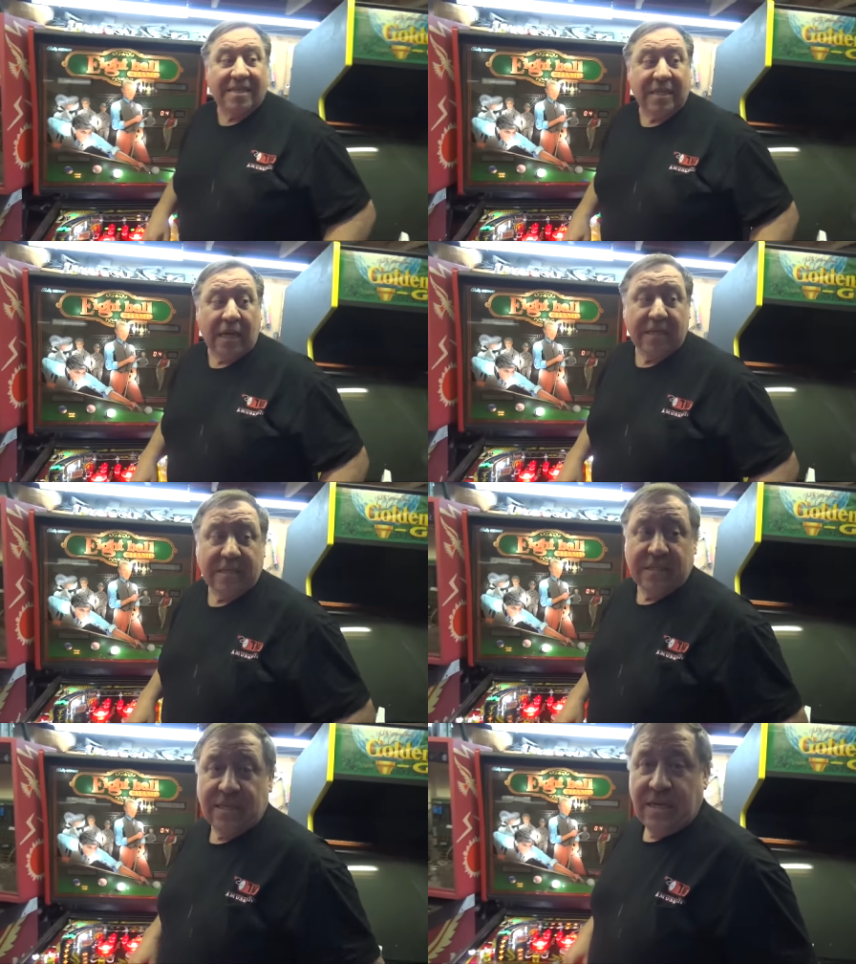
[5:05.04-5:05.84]
Slut.
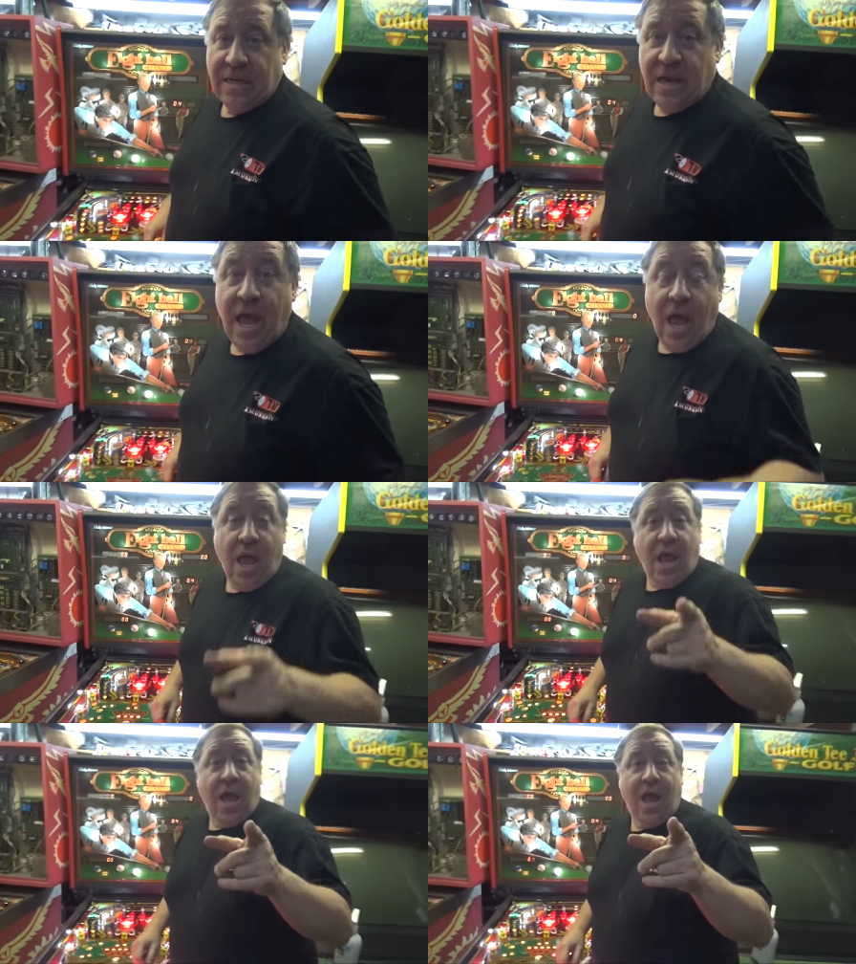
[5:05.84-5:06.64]

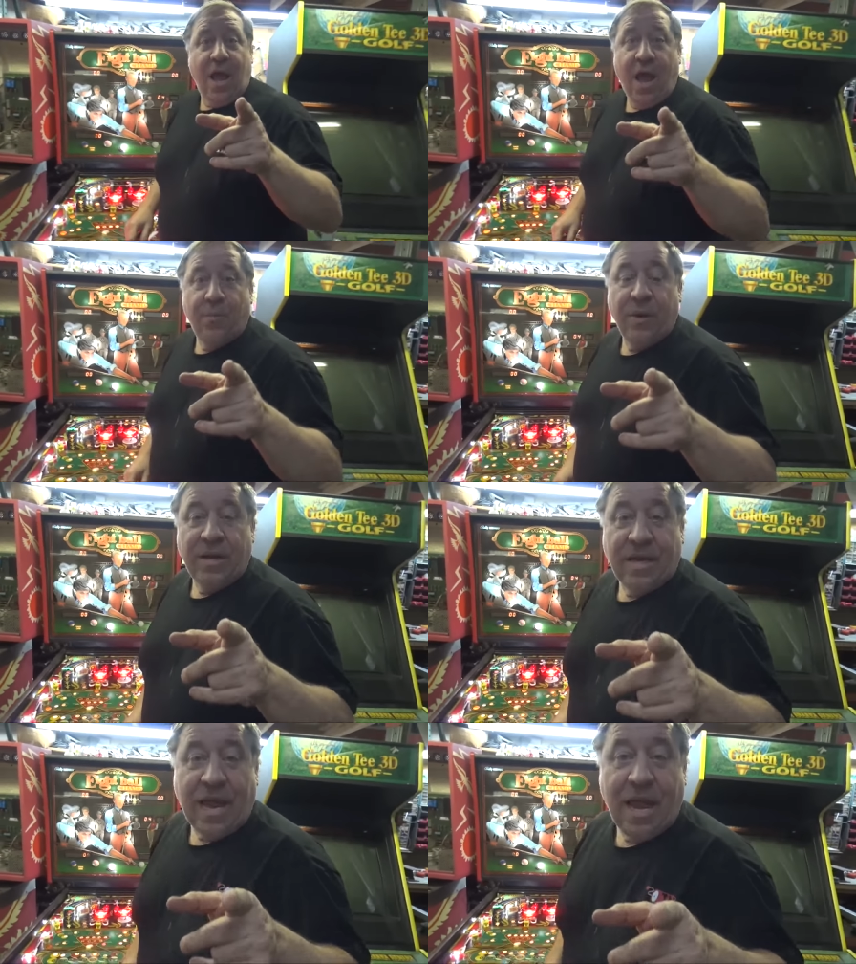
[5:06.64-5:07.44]
Franco. I'll bring
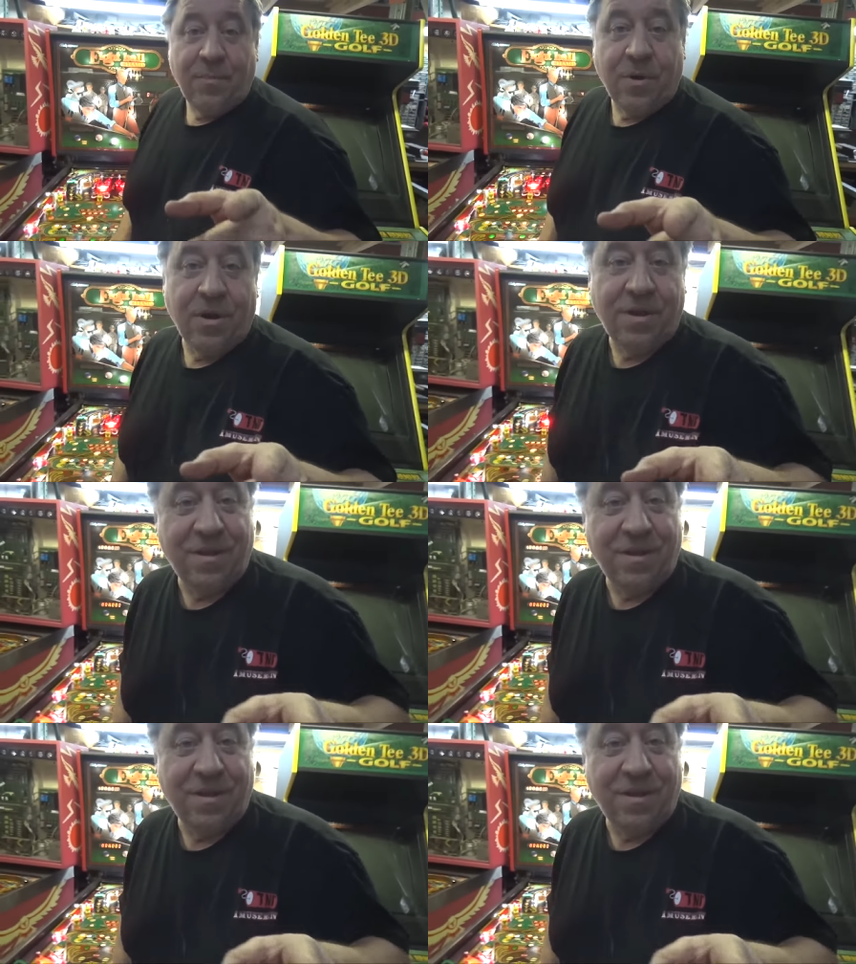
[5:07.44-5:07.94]
the camera.